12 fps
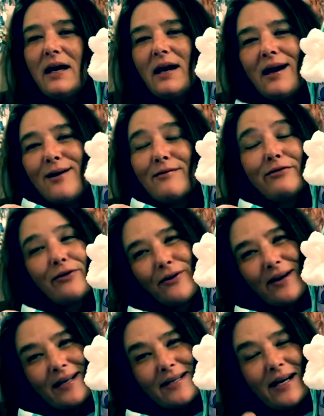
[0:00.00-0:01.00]

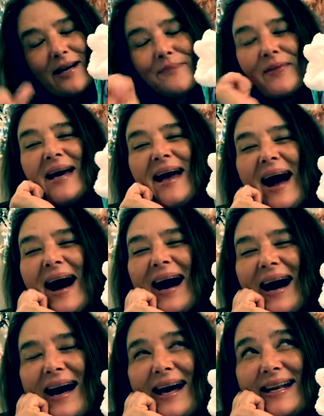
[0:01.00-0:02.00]
Fluorita
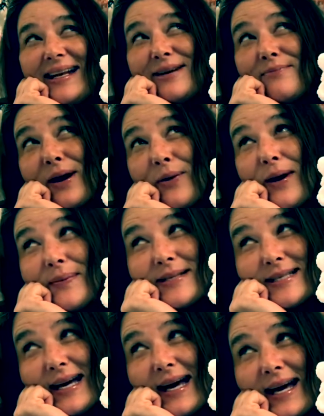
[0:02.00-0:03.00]
on my
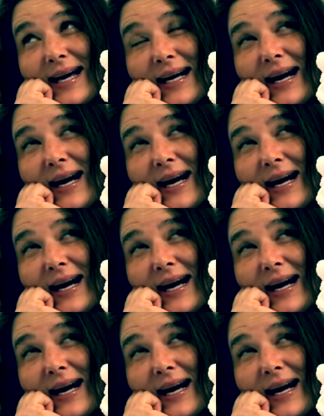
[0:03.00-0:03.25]
website,